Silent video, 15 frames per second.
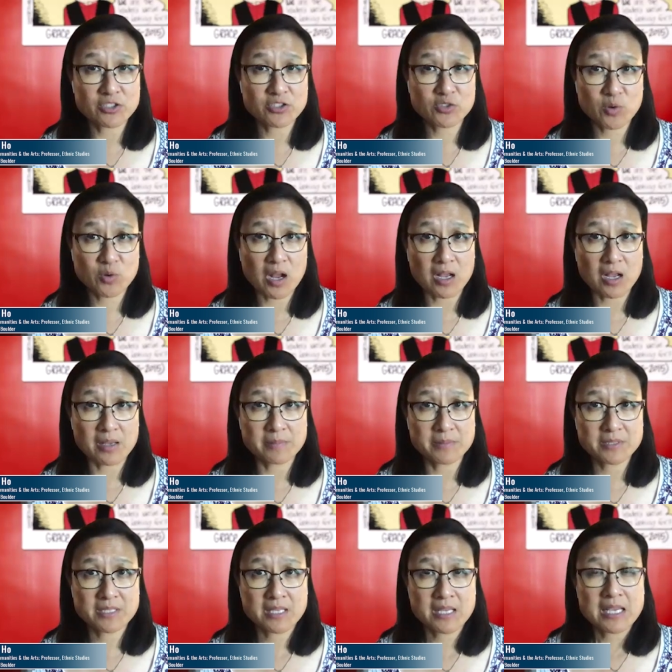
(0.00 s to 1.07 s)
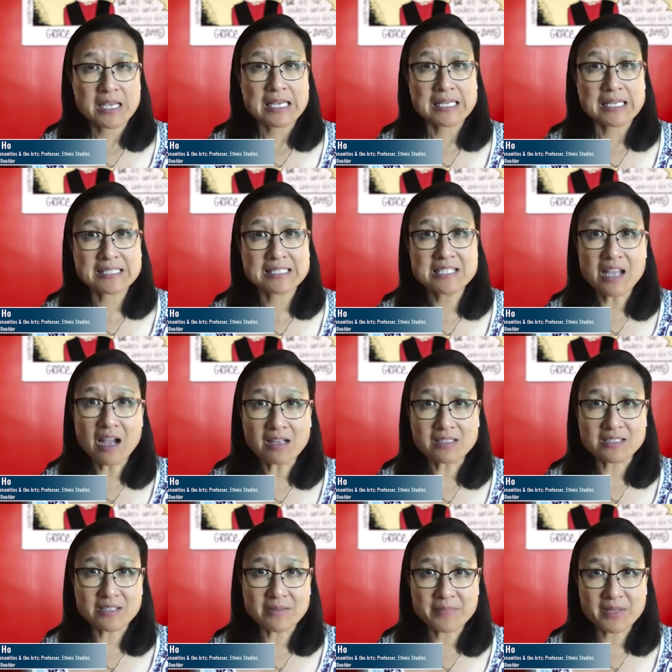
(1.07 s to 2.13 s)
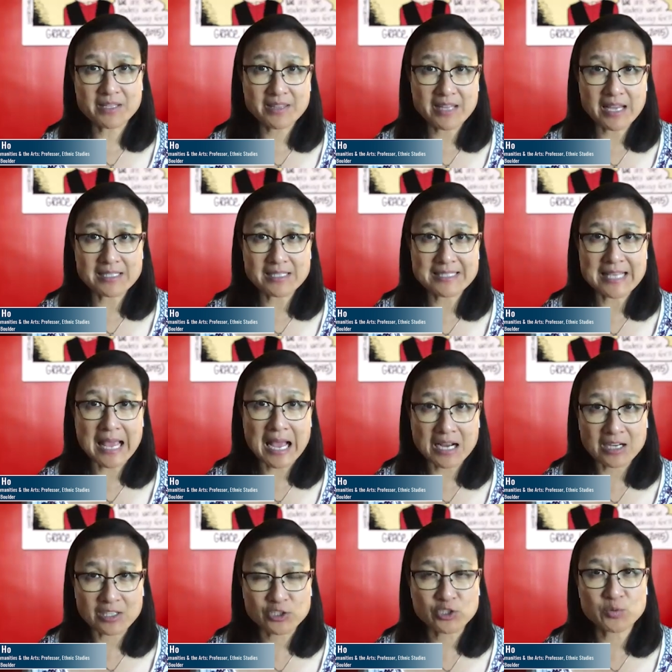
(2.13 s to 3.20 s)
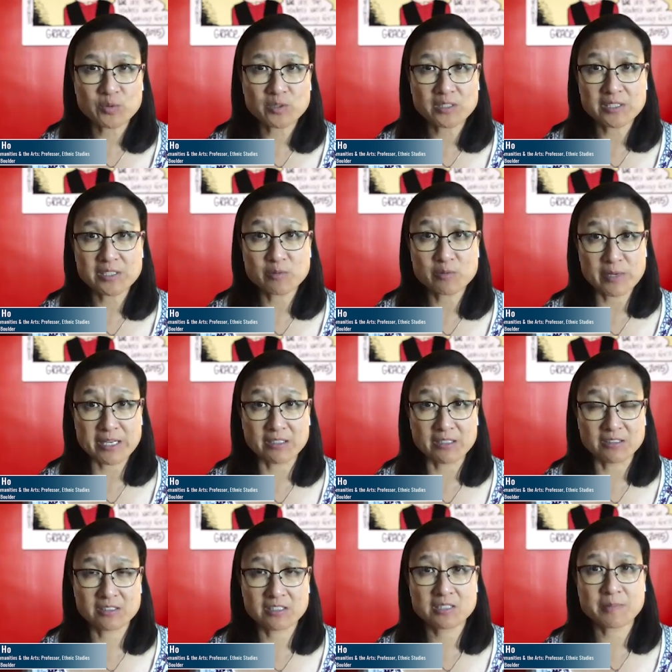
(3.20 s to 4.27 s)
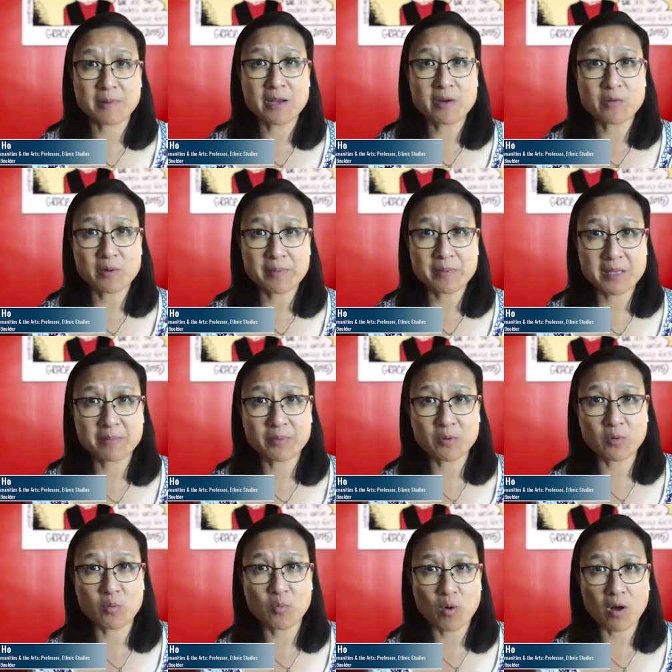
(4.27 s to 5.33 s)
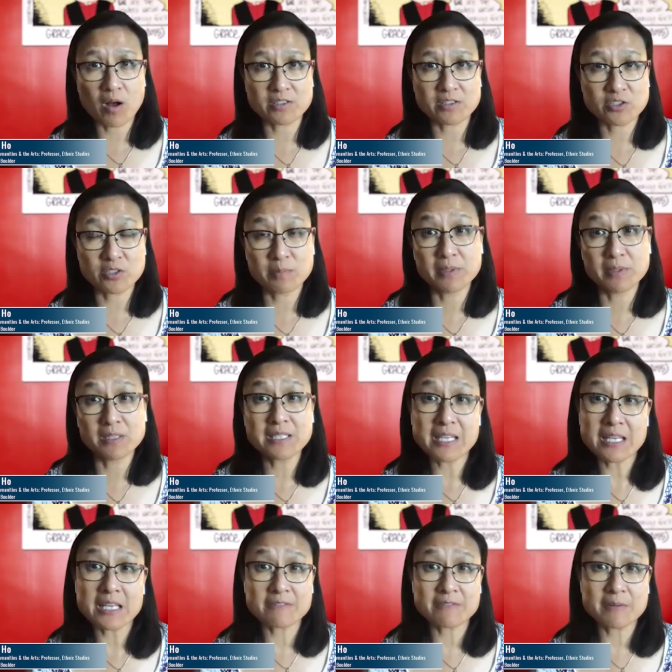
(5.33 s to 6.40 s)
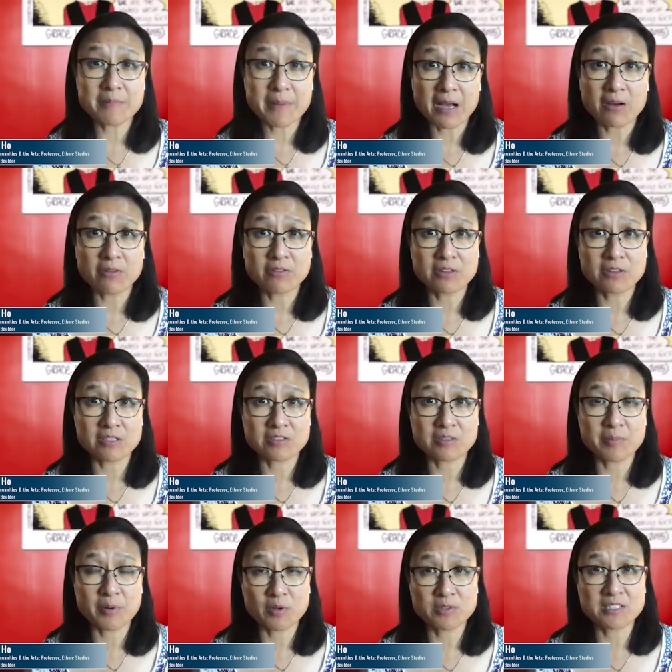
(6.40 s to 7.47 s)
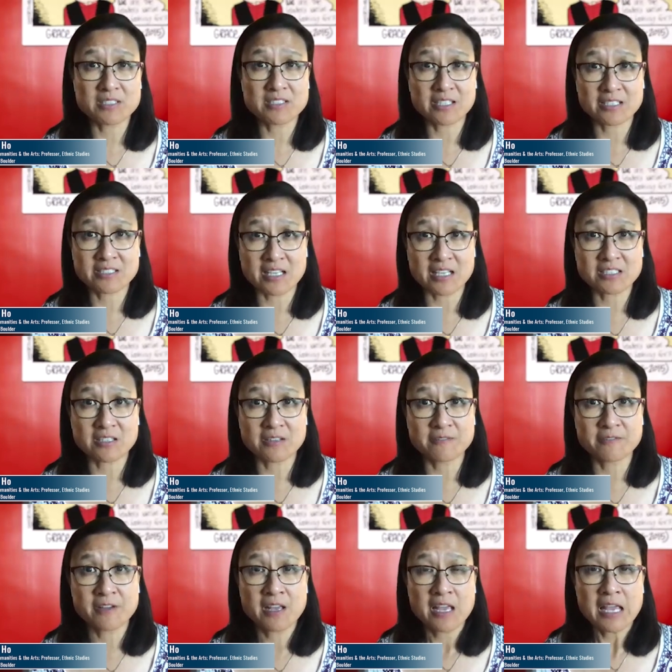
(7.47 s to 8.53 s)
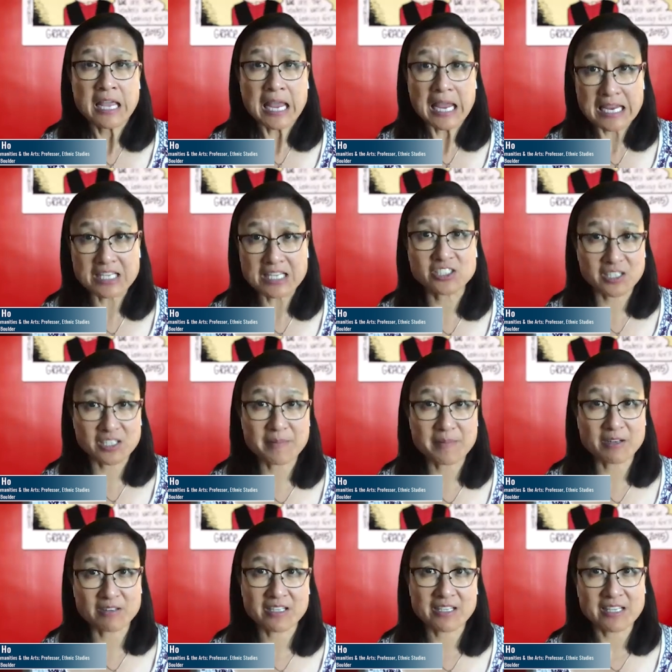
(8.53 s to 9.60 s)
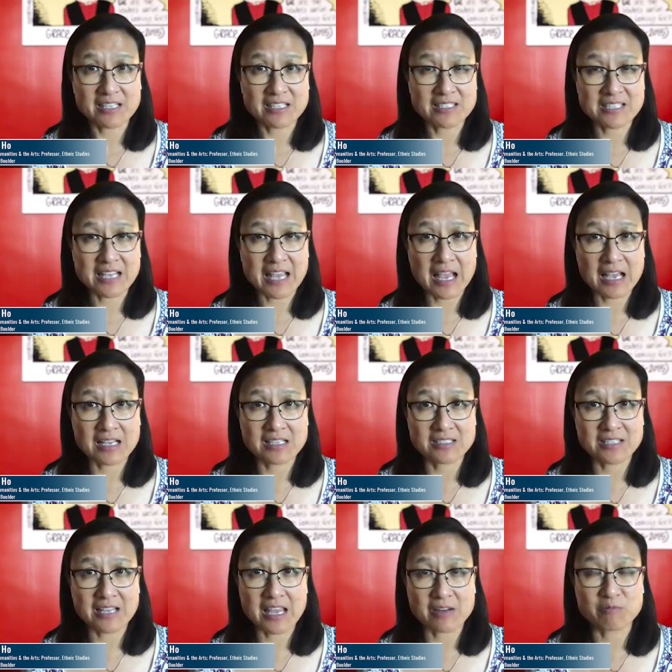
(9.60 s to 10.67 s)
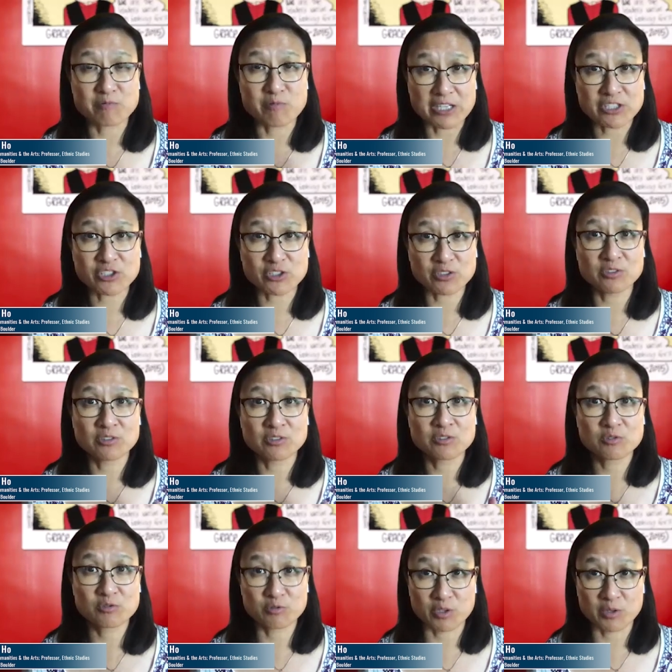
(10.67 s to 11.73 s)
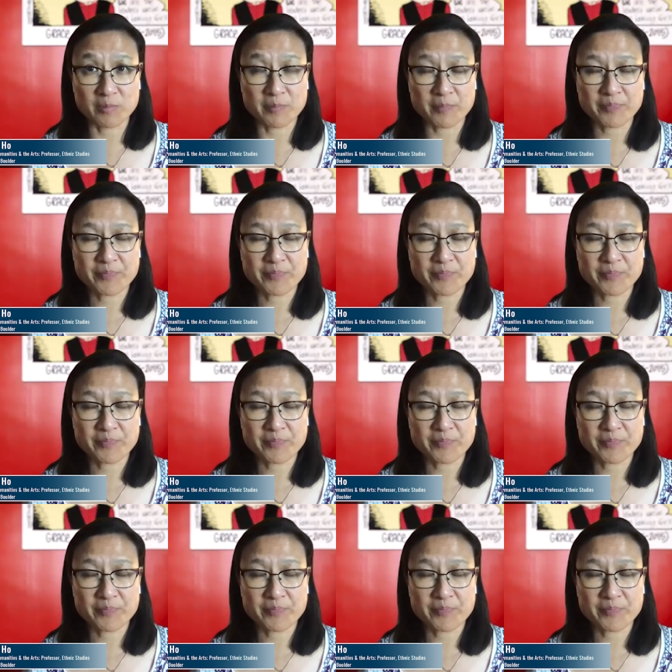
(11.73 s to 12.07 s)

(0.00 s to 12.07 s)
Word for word: describes, it is not something that is actually real, despite what people want to believe about the supposed success of Asian Americans as a racial group.